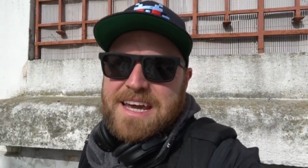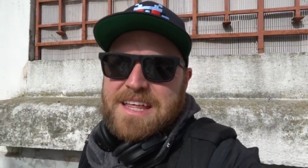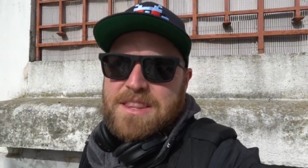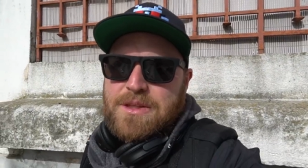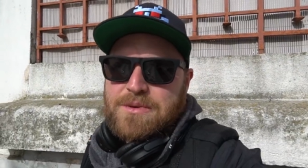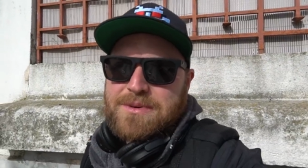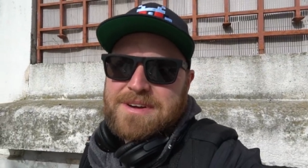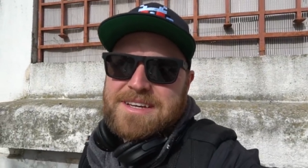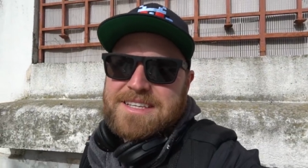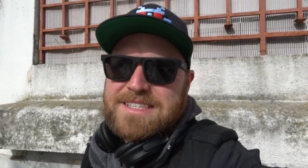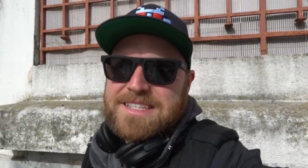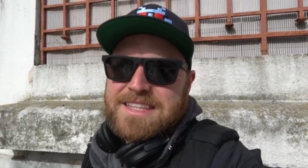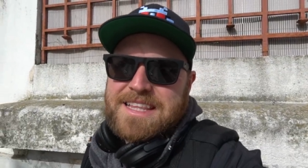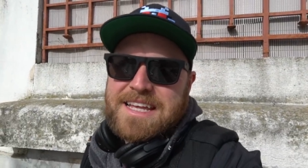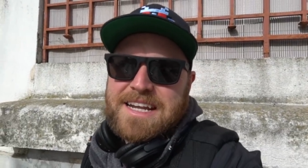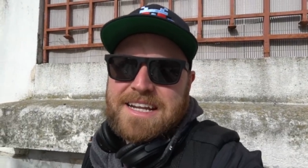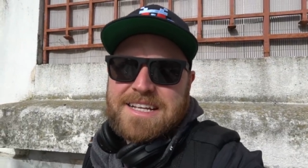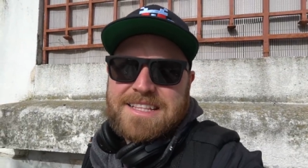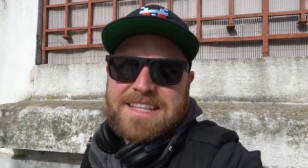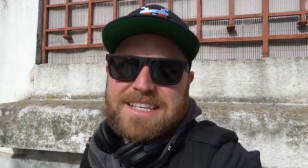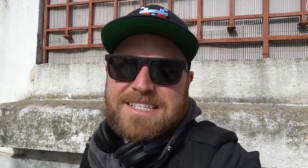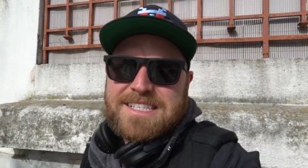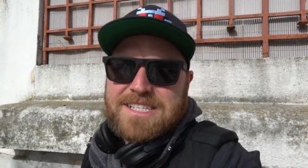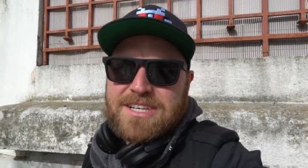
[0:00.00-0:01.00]
The reason
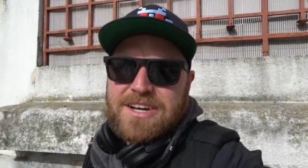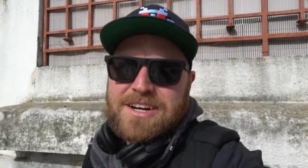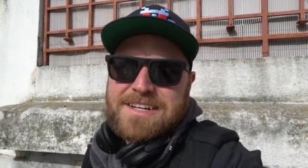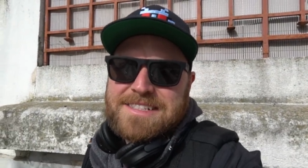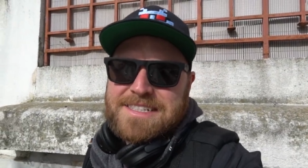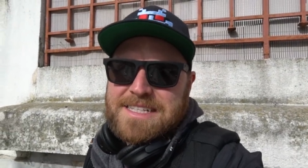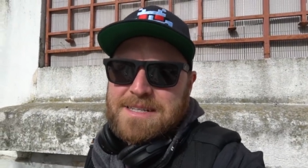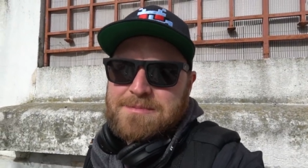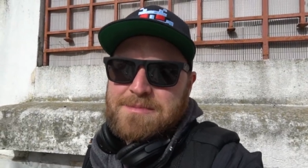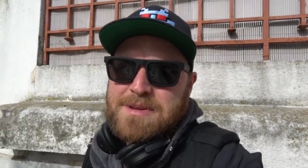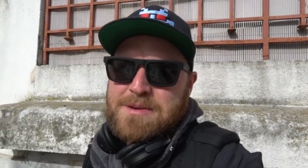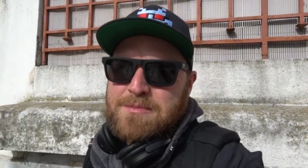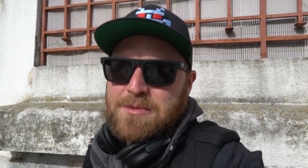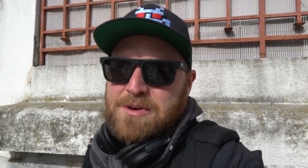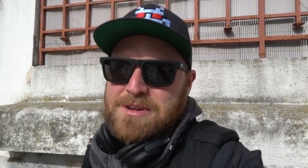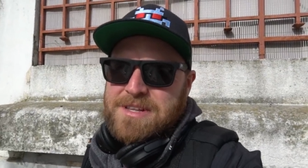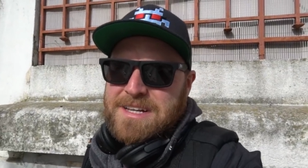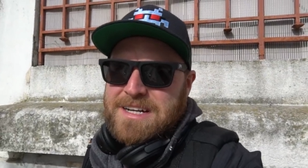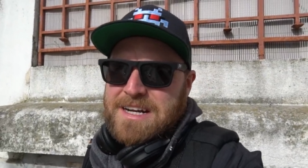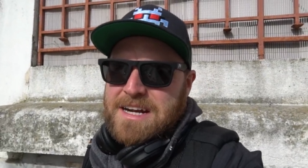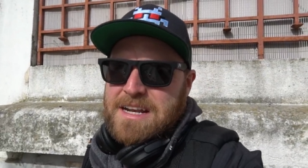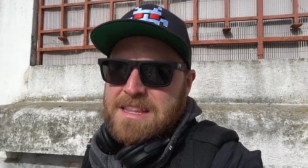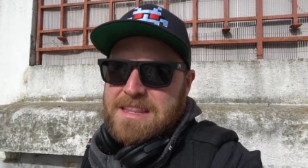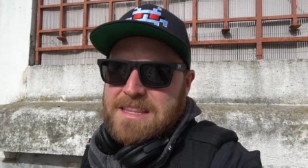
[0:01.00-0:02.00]
that this is haunting me more
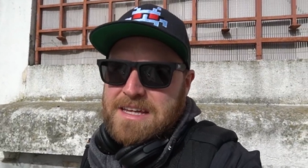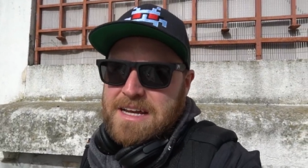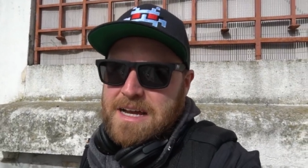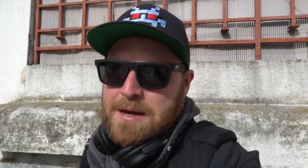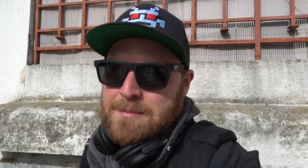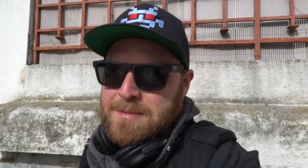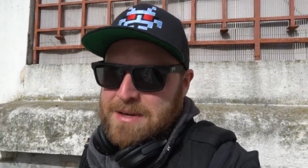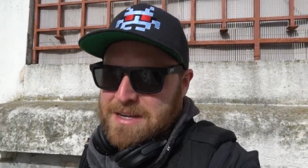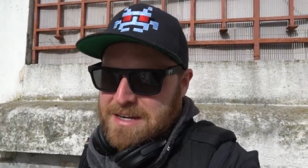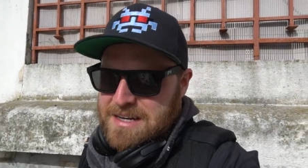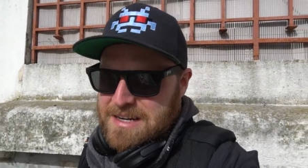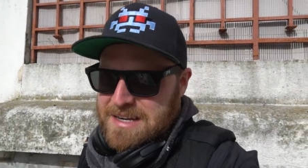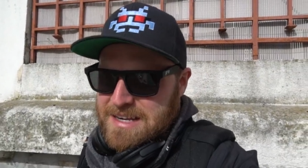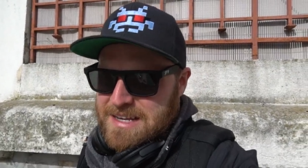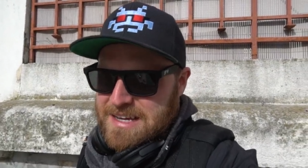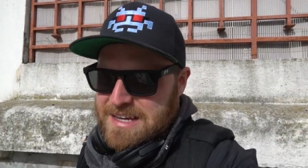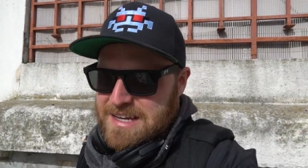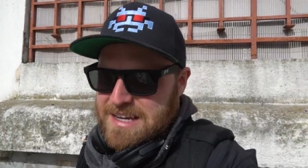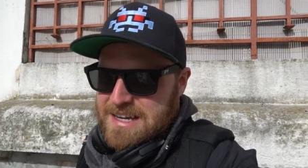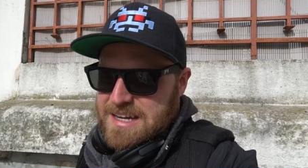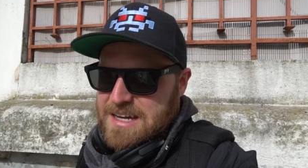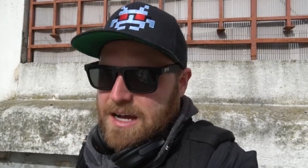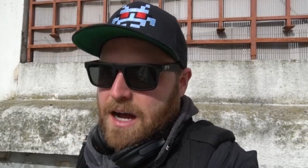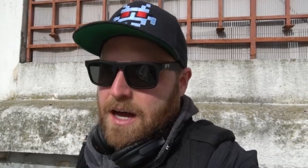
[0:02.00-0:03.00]
than anything, I mean,
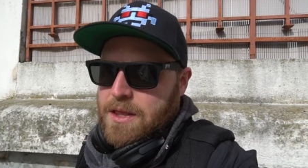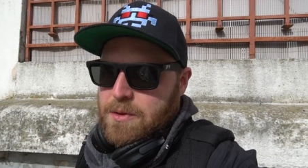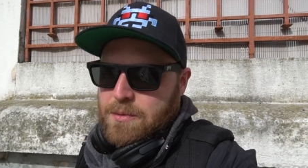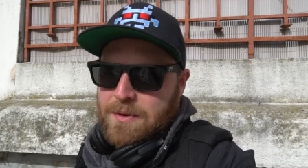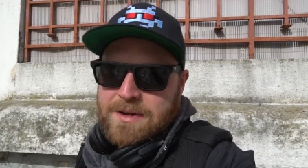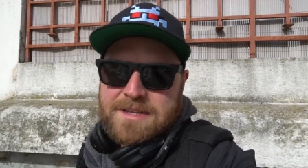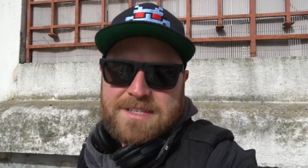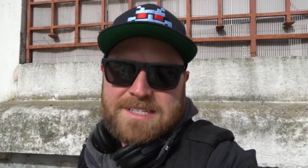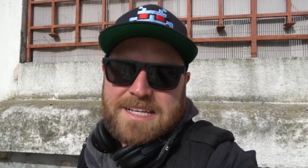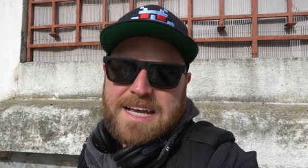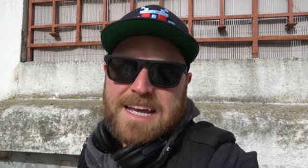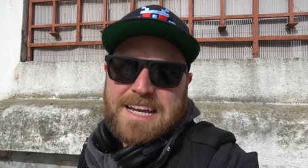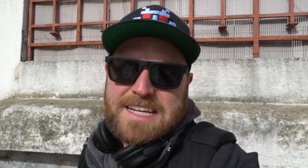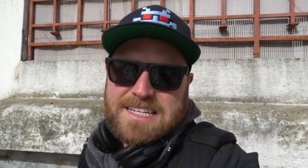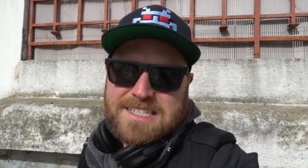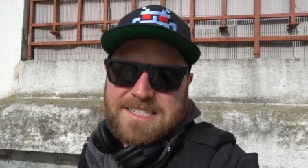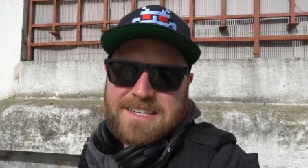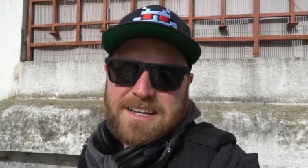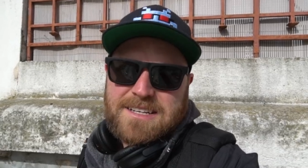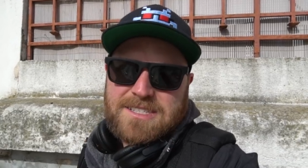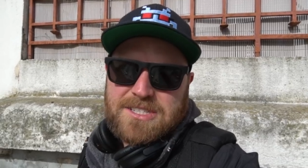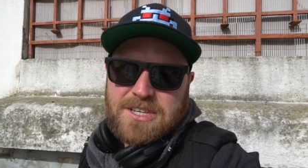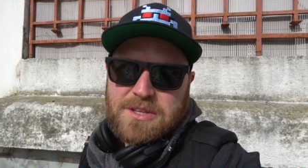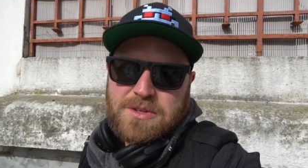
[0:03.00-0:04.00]
on the one side, it
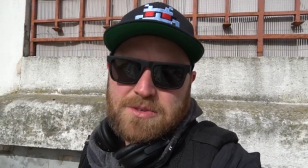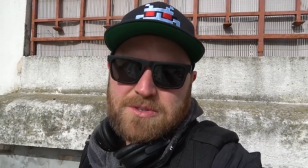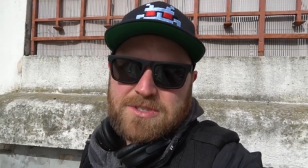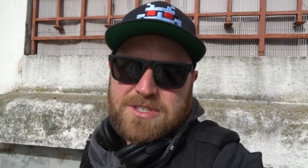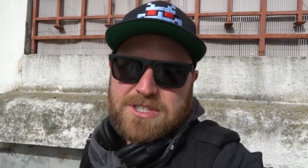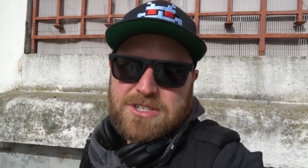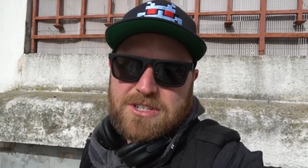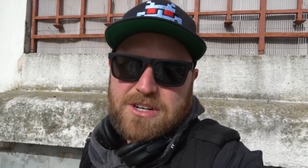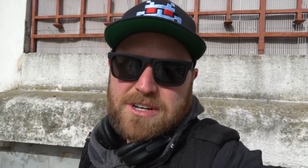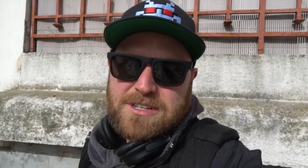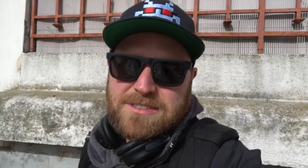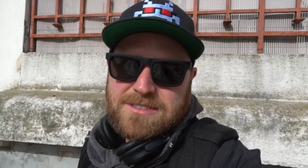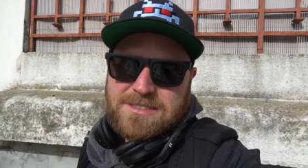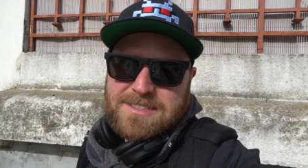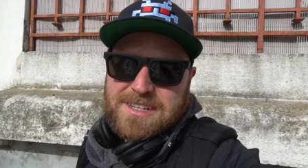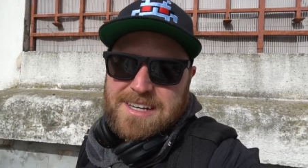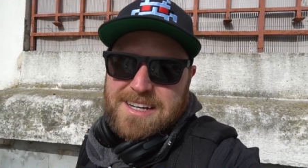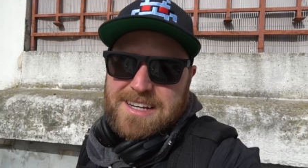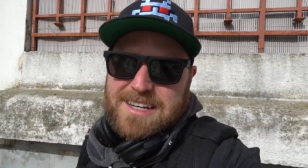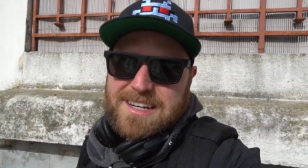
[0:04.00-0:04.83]
sucks to lose the drone.